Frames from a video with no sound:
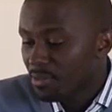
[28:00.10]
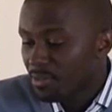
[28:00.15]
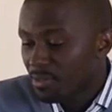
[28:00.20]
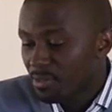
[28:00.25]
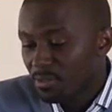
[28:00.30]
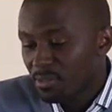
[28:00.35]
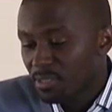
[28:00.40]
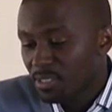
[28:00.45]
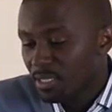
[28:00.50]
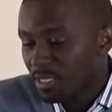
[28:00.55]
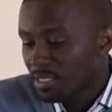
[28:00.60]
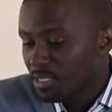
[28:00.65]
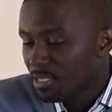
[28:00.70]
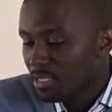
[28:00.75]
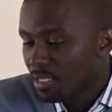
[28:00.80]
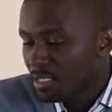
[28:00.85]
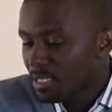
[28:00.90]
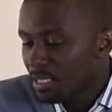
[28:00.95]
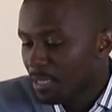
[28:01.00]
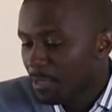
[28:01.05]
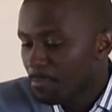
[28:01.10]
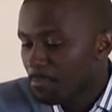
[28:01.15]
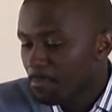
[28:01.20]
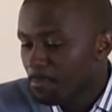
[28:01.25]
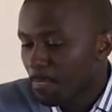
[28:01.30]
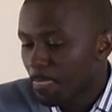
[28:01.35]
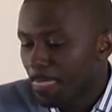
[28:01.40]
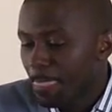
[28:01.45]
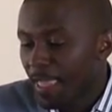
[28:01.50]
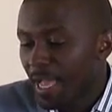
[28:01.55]
note is that
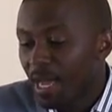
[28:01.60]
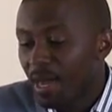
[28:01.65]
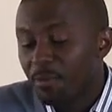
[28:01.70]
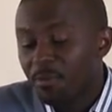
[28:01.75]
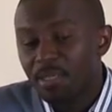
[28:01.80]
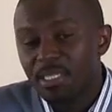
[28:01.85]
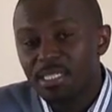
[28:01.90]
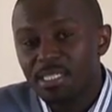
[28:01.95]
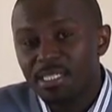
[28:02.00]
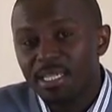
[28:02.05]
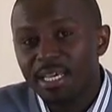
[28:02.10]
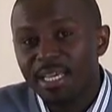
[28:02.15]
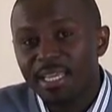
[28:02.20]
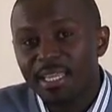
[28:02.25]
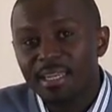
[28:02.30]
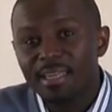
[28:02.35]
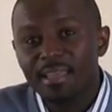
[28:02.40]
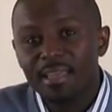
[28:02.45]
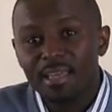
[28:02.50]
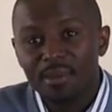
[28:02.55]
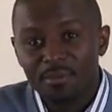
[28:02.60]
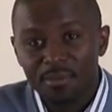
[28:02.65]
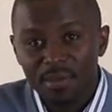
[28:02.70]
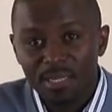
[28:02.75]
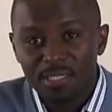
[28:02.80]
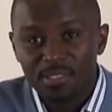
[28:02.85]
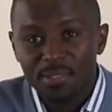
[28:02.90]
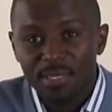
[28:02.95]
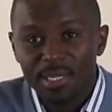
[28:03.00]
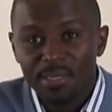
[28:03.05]
how we design and
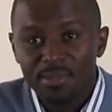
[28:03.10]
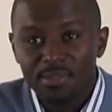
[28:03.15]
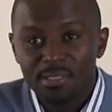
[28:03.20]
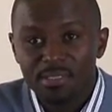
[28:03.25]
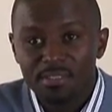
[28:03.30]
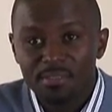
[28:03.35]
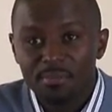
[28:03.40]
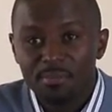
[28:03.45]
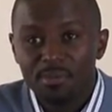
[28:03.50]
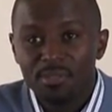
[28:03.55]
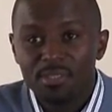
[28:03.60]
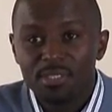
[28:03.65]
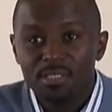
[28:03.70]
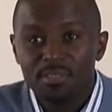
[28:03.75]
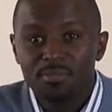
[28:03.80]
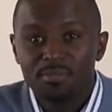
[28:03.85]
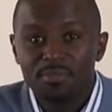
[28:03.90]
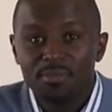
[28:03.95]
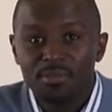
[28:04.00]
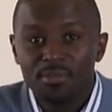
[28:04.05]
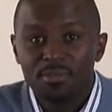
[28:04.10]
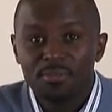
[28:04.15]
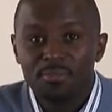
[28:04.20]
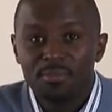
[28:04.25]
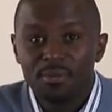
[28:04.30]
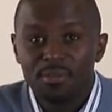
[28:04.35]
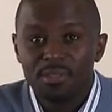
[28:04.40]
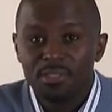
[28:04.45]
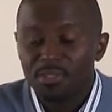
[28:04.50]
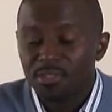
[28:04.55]
run trials is important for
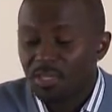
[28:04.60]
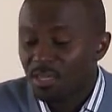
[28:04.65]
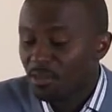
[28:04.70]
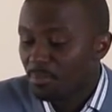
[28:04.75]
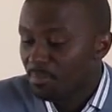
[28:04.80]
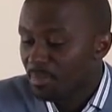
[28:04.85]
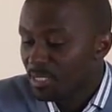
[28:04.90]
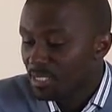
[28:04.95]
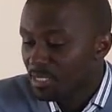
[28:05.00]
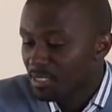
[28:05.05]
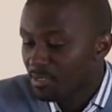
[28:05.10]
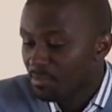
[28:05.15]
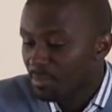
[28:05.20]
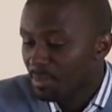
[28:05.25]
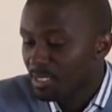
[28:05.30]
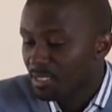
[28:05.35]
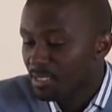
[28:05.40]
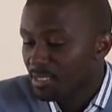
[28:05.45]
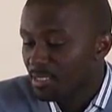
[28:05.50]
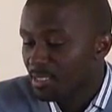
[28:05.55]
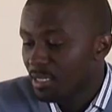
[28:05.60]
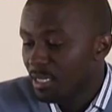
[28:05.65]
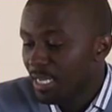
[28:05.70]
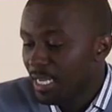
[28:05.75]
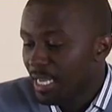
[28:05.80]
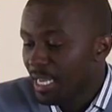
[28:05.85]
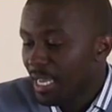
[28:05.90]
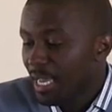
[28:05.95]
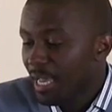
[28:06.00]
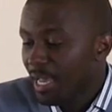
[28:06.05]
both the trial participants
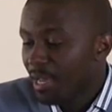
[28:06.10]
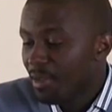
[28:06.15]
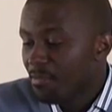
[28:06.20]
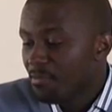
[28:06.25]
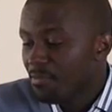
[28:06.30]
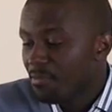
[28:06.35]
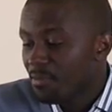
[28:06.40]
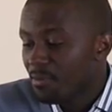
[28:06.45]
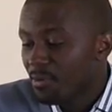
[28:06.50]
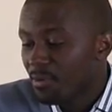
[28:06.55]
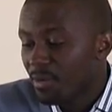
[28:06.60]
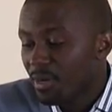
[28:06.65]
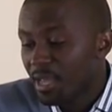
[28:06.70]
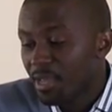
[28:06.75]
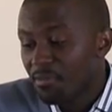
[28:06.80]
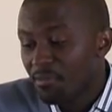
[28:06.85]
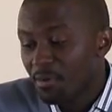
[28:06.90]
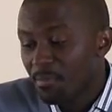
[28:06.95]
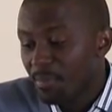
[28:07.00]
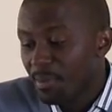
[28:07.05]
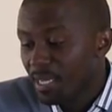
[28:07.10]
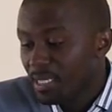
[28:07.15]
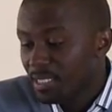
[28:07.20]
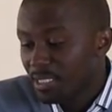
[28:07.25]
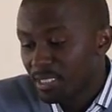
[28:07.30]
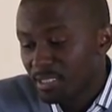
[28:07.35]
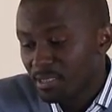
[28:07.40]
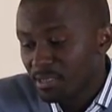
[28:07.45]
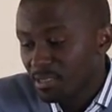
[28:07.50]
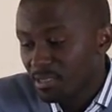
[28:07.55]
and for every
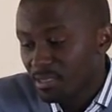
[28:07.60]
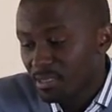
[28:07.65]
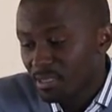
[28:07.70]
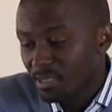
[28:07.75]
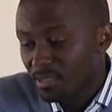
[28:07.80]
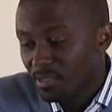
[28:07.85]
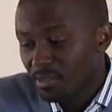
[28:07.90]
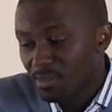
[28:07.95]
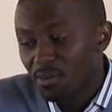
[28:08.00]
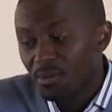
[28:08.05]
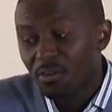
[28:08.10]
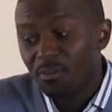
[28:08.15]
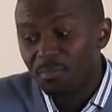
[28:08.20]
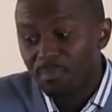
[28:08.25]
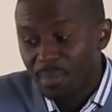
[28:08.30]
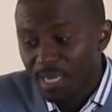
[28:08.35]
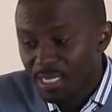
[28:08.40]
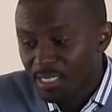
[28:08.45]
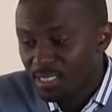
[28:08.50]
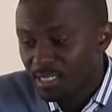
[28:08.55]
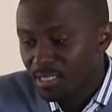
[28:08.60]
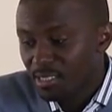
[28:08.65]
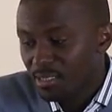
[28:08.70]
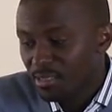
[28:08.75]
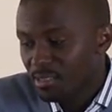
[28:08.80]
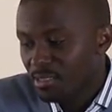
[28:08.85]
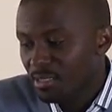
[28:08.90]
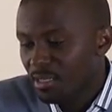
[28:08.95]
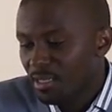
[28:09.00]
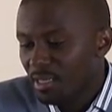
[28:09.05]
patient or
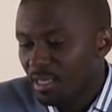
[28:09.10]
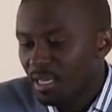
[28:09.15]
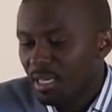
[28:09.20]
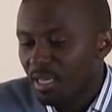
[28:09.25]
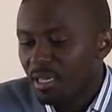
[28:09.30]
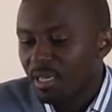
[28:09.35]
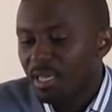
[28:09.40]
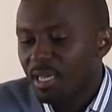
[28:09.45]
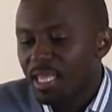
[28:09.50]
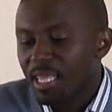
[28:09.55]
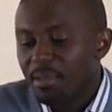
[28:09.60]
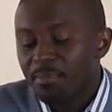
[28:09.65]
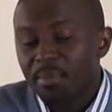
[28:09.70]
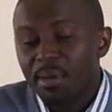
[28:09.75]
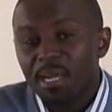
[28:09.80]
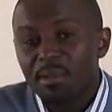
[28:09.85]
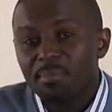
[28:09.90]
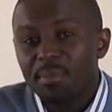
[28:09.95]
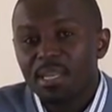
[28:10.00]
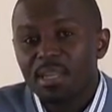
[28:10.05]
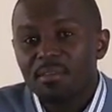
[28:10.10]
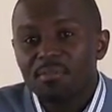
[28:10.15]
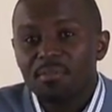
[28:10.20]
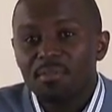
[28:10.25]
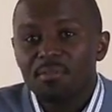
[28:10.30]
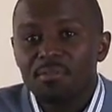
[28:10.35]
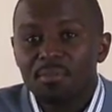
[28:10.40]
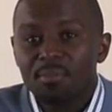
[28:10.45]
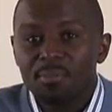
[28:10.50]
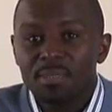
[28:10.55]
patients that might
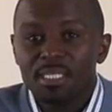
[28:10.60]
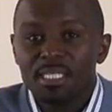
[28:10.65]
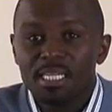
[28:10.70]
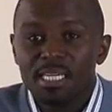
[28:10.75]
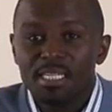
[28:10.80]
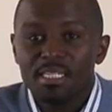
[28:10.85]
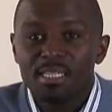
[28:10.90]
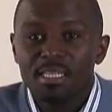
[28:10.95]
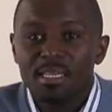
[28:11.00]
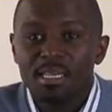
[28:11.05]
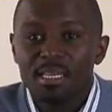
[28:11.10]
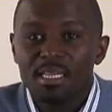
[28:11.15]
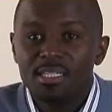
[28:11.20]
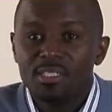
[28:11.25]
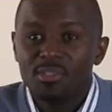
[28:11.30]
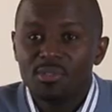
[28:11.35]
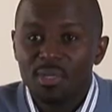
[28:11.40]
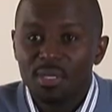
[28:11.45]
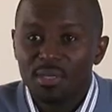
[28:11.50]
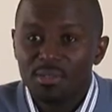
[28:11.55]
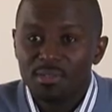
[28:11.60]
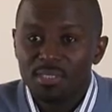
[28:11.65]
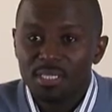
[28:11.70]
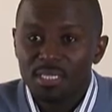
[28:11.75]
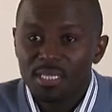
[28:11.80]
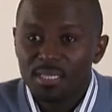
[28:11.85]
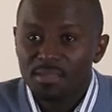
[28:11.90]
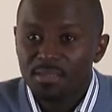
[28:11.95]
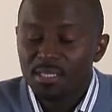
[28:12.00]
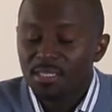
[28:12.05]
benefit from the data each trial
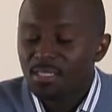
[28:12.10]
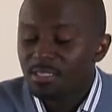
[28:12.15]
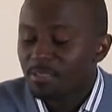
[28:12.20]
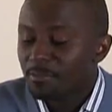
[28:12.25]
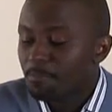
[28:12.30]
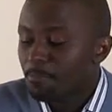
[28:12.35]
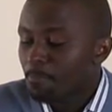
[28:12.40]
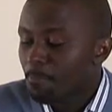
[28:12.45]
generates.